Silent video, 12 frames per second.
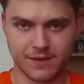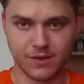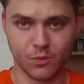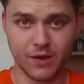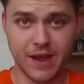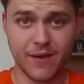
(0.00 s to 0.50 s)

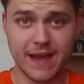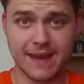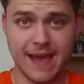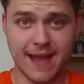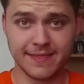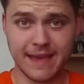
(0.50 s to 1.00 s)
We're now at
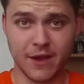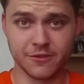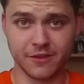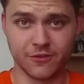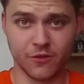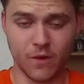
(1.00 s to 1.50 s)

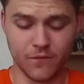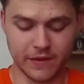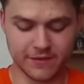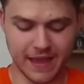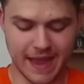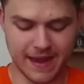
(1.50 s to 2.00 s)
9,000
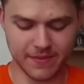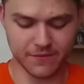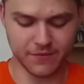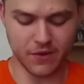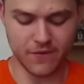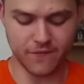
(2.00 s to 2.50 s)
trophies and at the
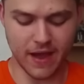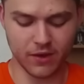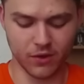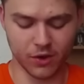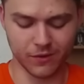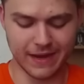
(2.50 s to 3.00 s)
very
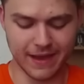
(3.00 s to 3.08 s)
final arena